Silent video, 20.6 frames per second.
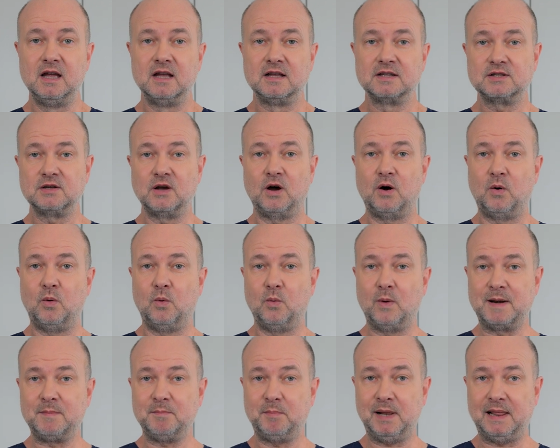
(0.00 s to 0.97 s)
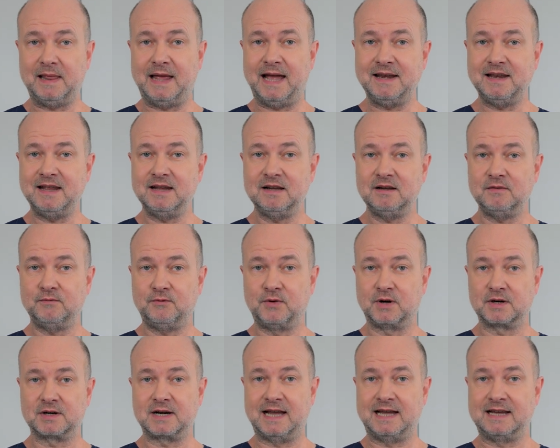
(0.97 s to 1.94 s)
So when planning
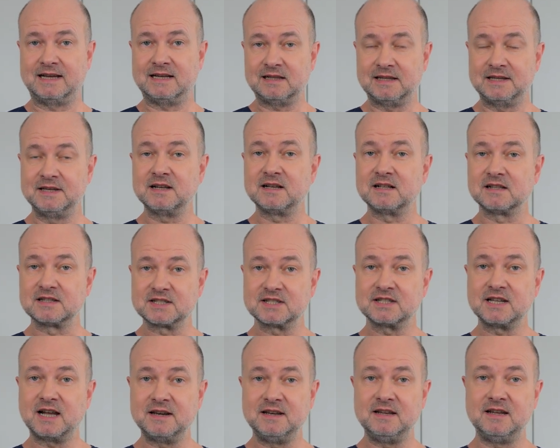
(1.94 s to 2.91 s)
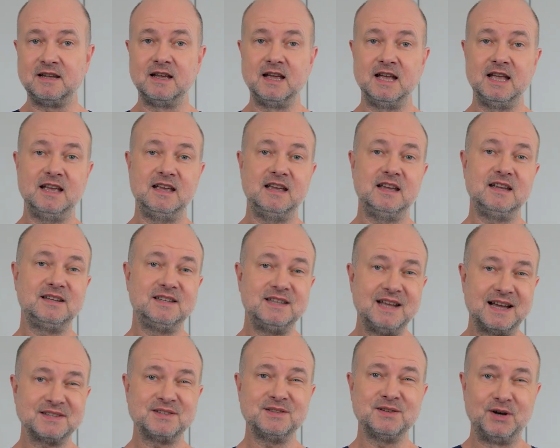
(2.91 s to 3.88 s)
for a clinical study, it
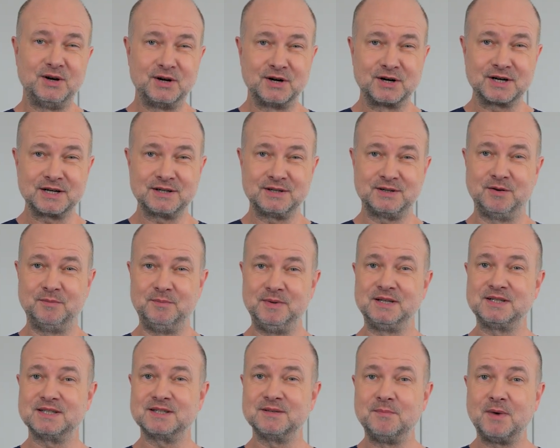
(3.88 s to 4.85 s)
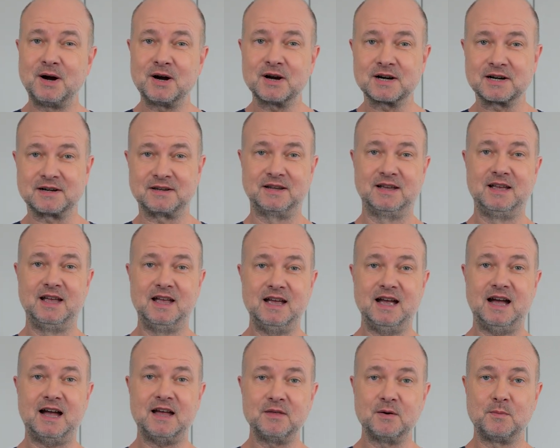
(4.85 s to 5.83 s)
doesn't hurt to be smart.
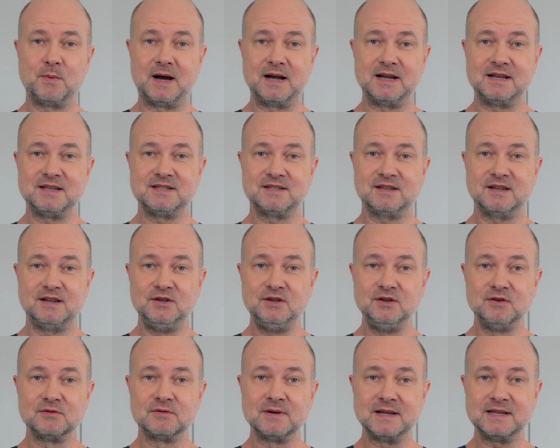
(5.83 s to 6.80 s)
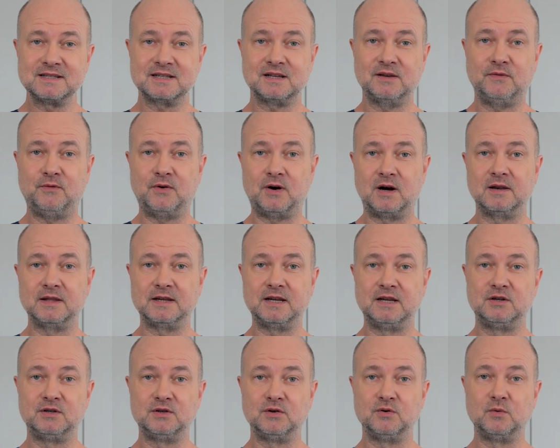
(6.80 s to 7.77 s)
Otherwise, you risk falling
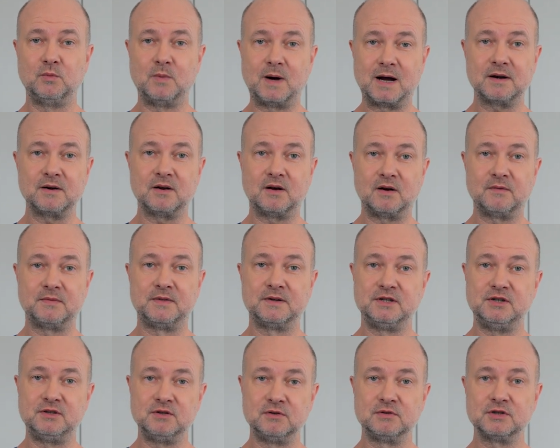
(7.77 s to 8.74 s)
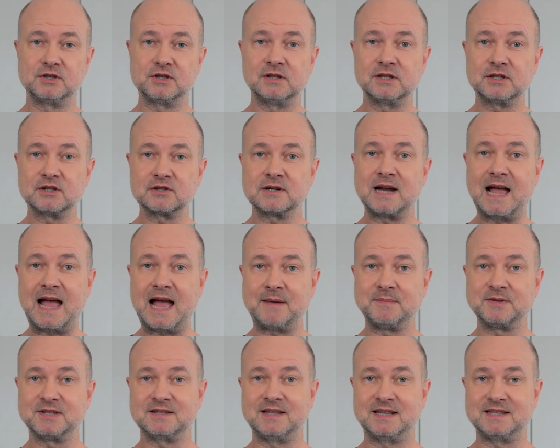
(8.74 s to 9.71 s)
into one of the usual
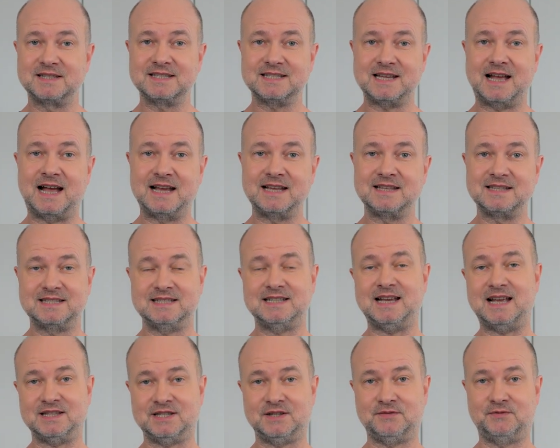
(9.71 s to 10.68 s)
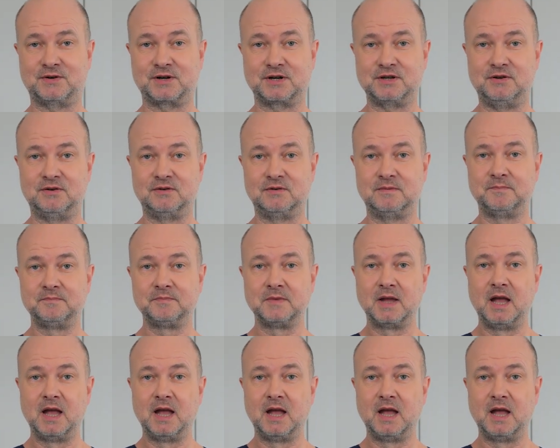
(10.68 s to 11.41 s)
traps that science sets for you.